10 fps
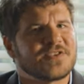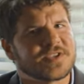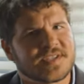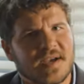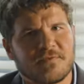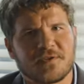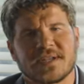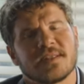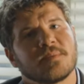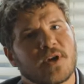and their
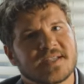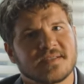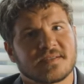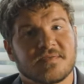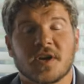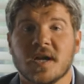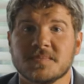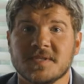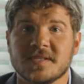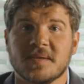suffering in the presence of their
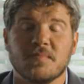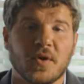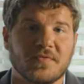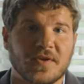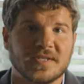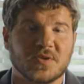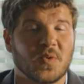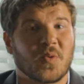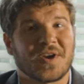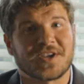husbands and boyfriends
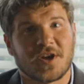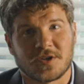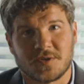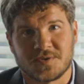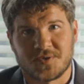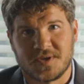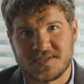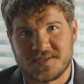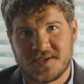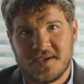who were wearing cargo
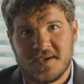shorts.